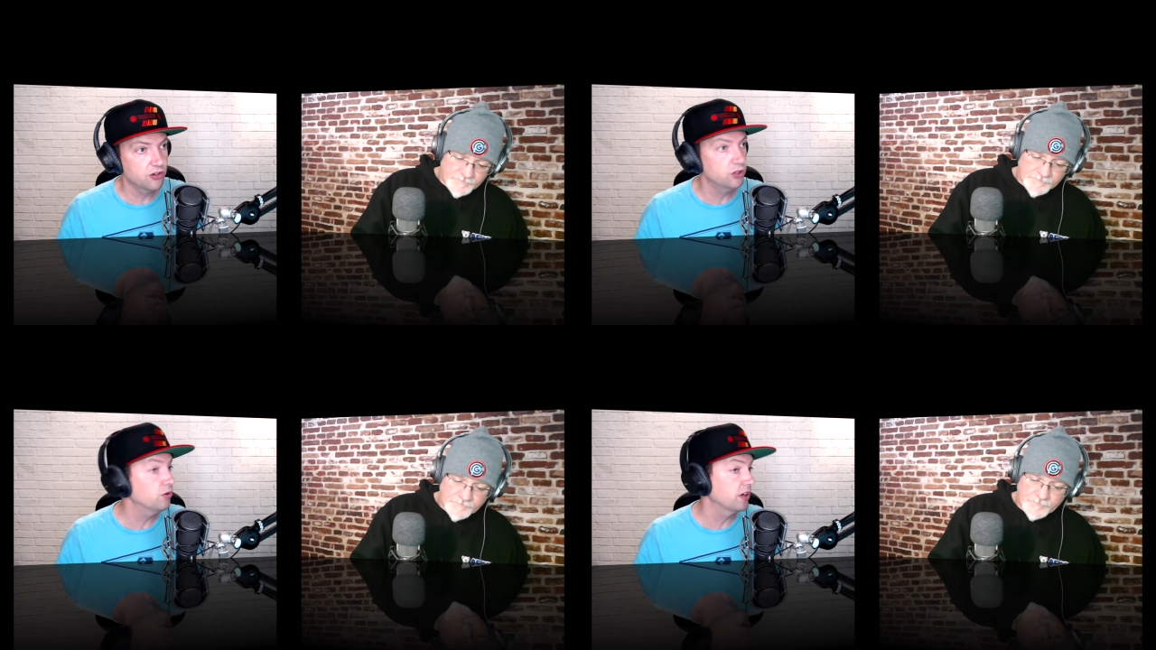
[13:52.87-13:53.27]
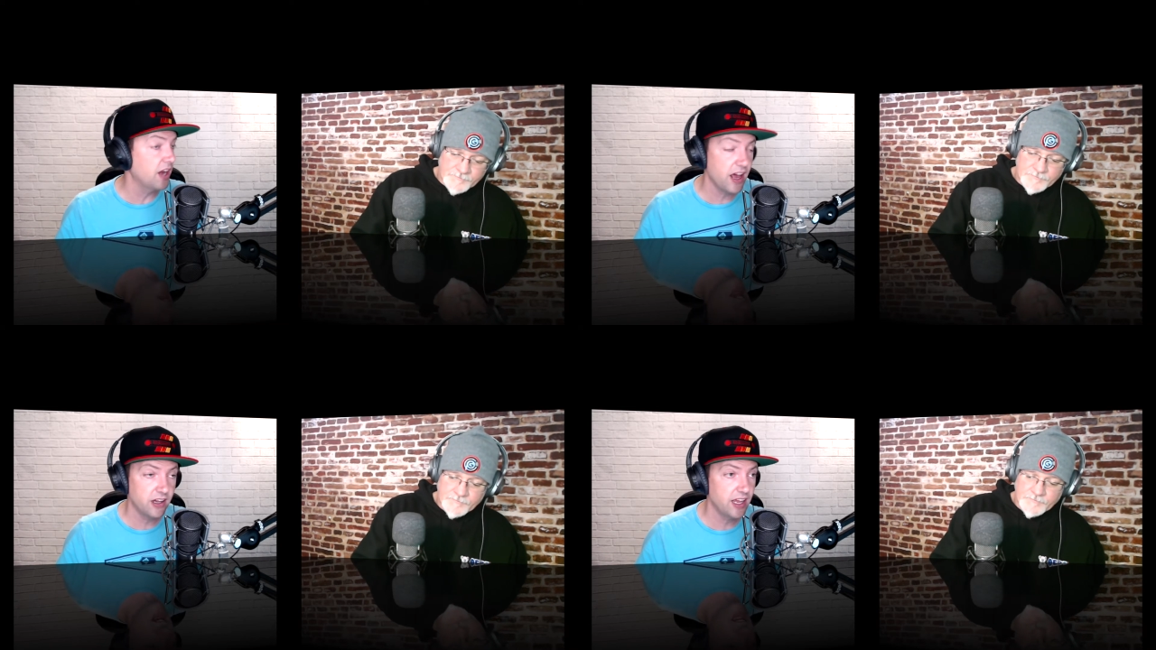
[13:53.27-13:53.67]
Speaker 1: you are
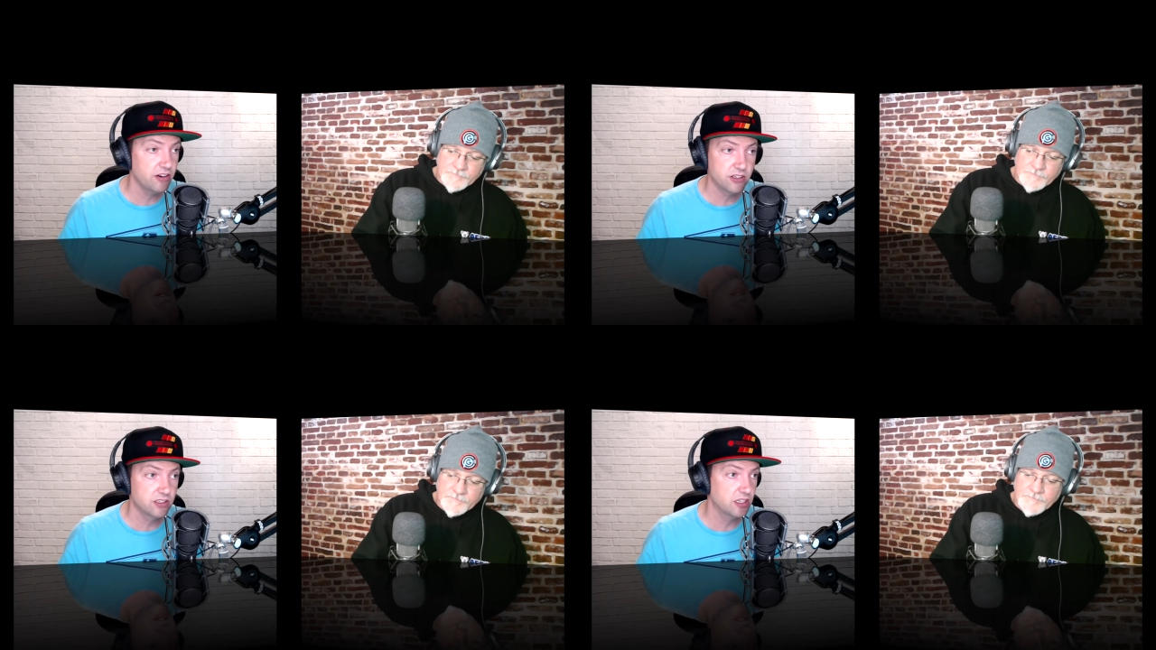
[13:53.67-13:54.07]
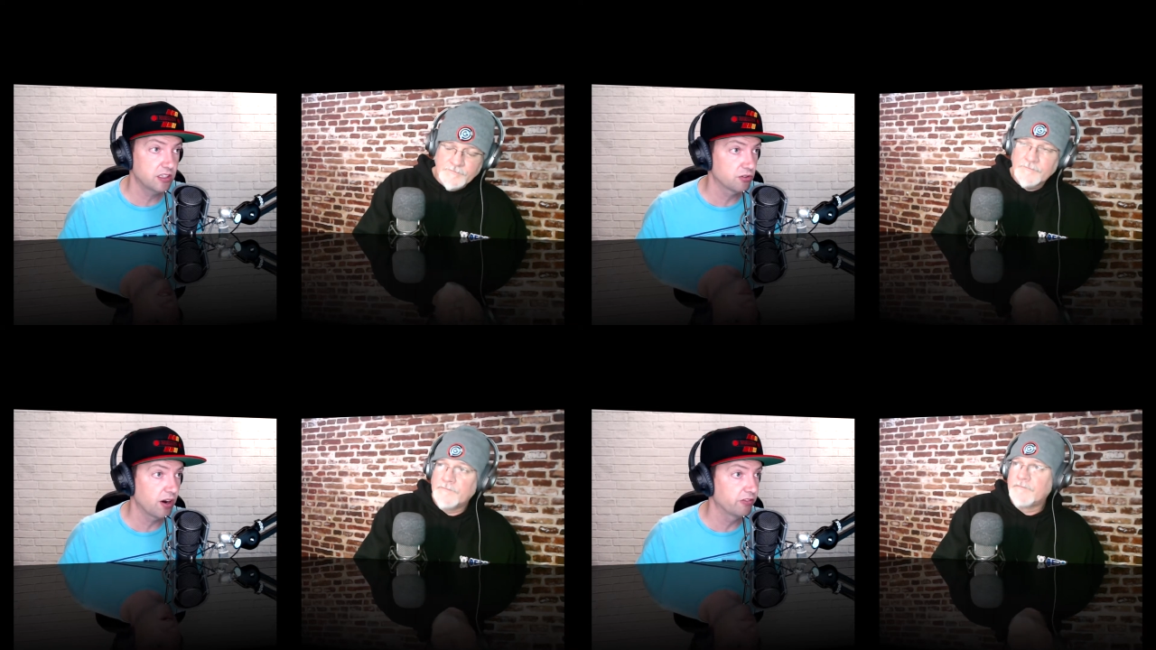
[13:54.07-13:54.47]
not allowed to
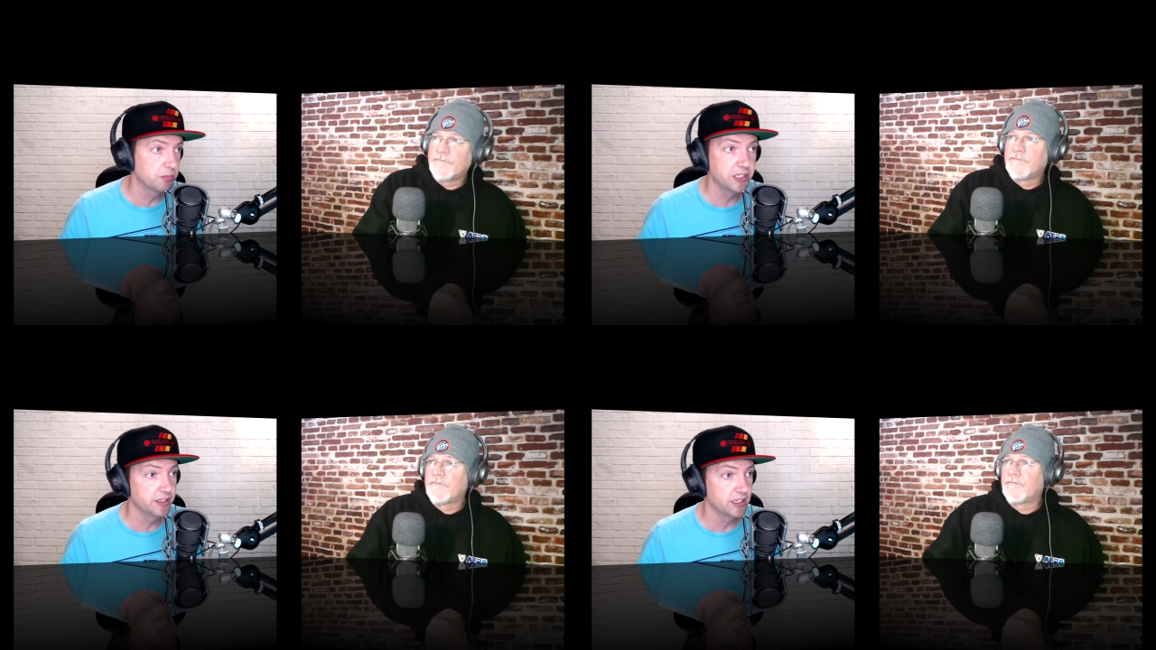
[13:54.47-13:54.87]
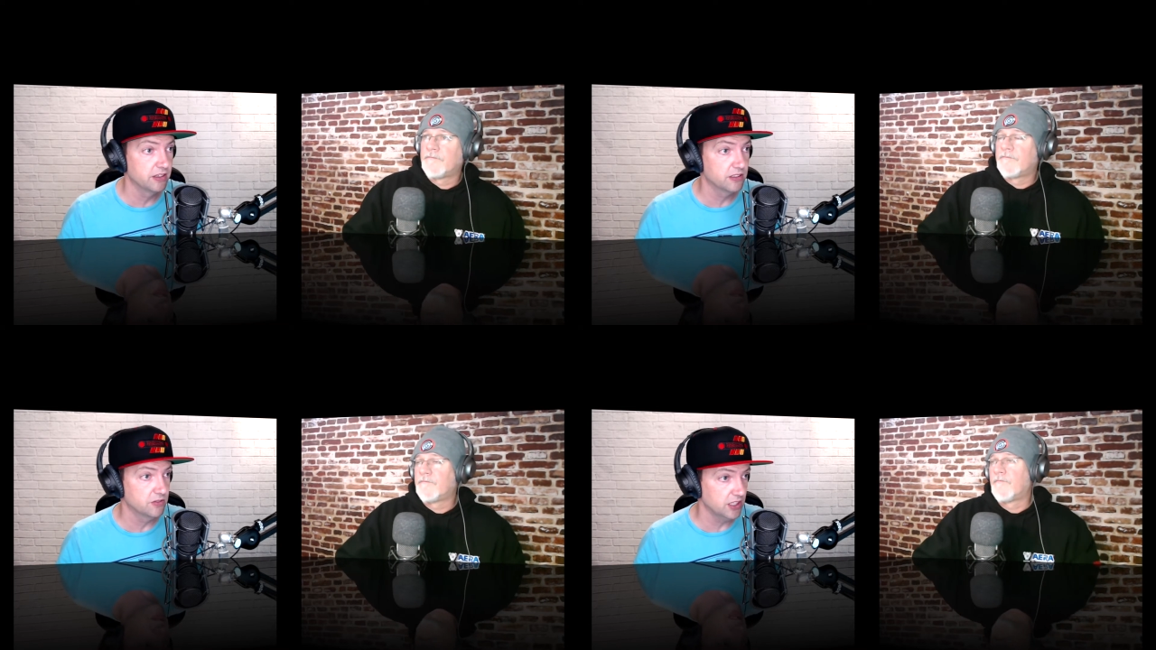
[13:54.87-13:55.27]
discuss drivability
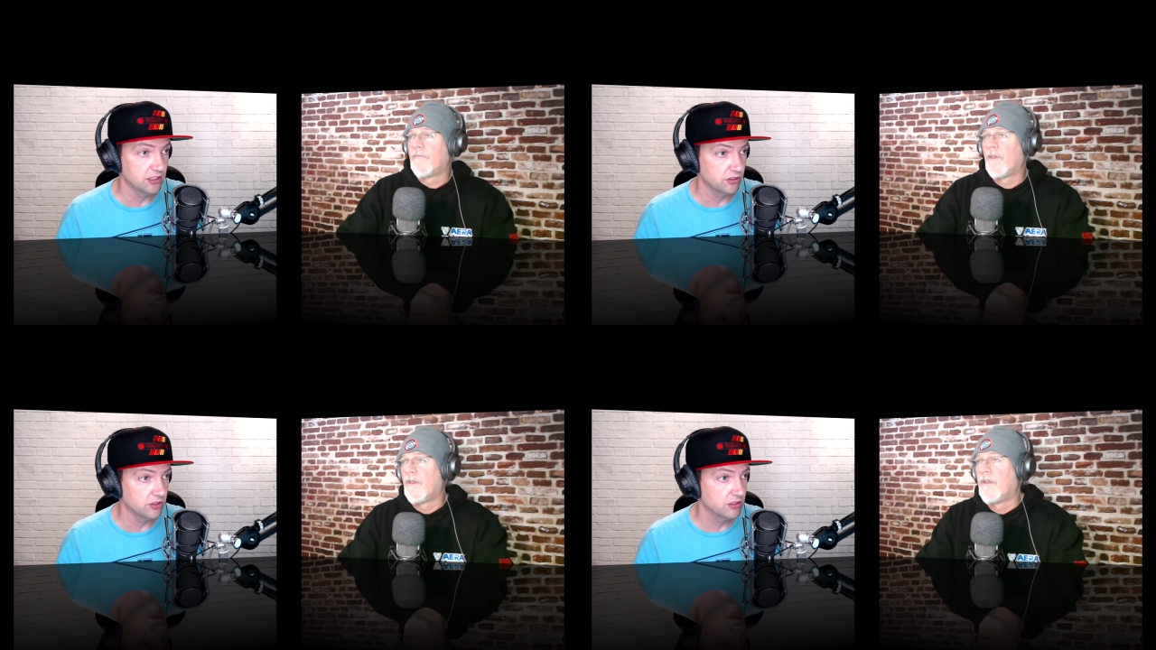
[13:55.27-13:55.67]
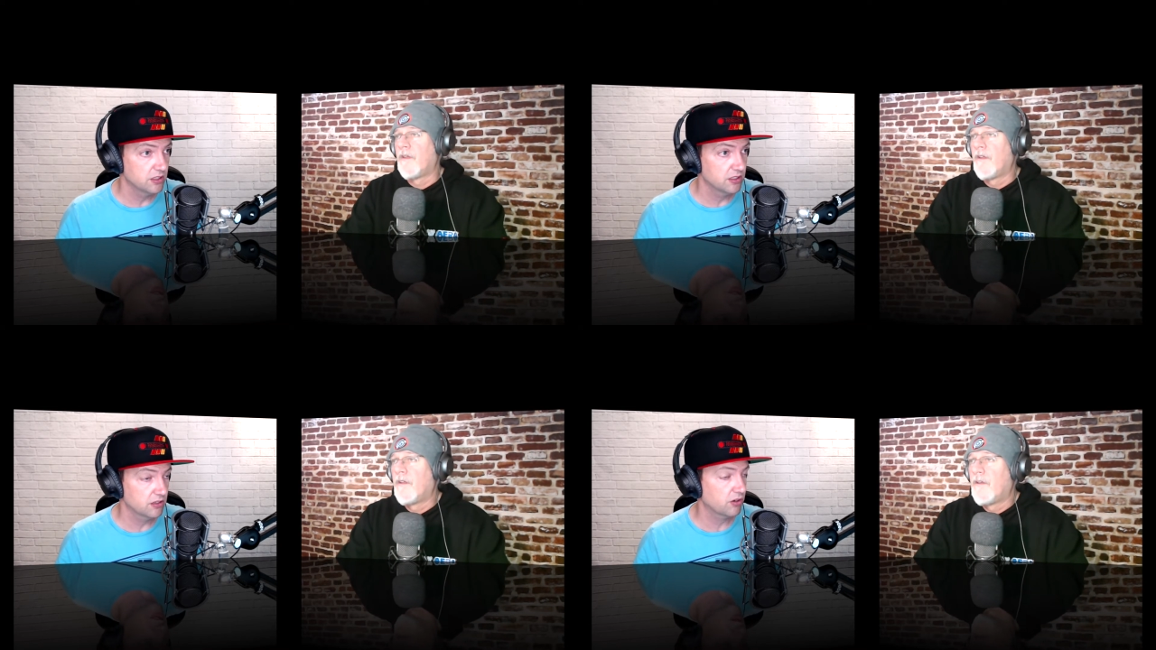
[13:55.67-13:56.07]
of this vehicle,
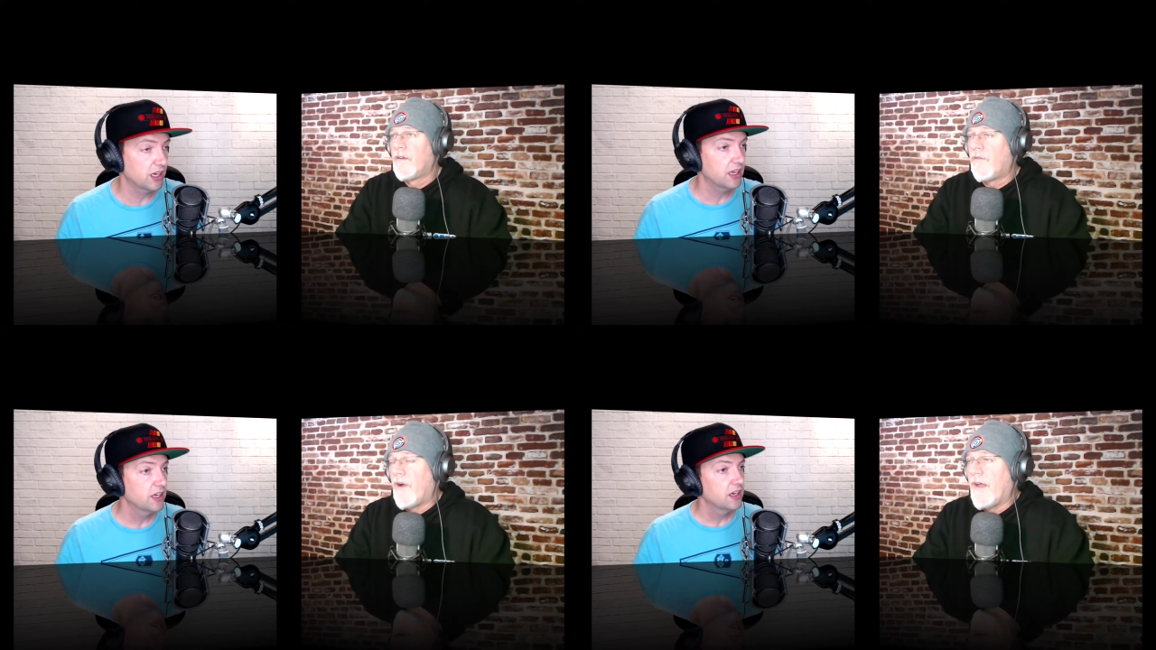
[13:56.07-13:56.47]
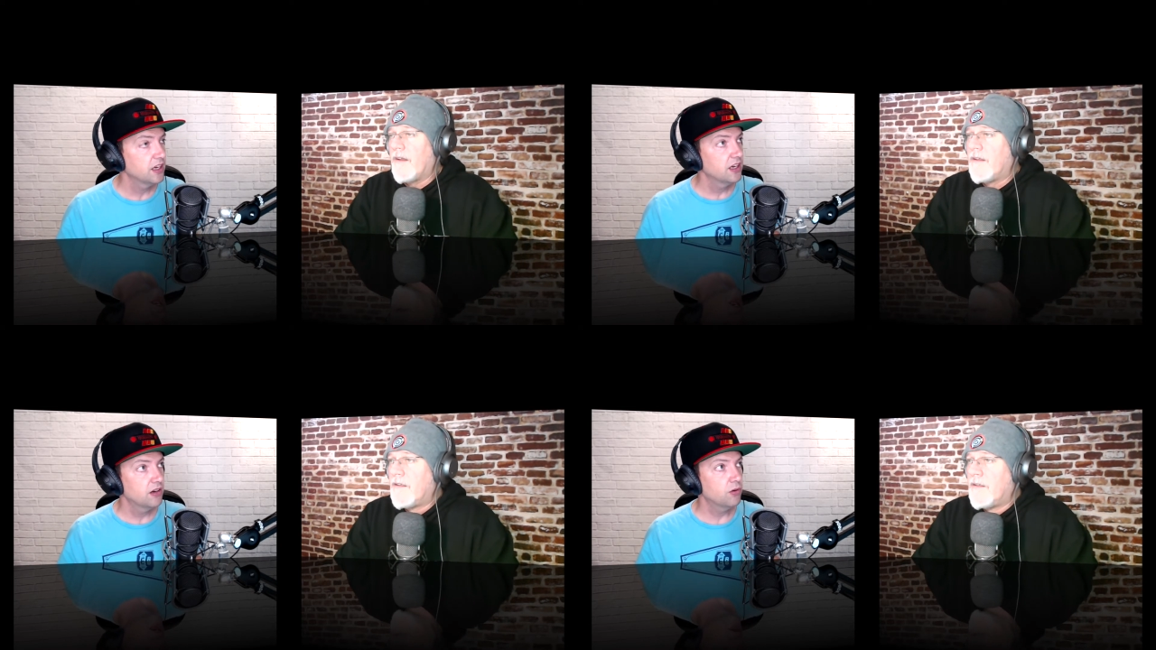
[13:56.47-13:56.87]
okay? Right.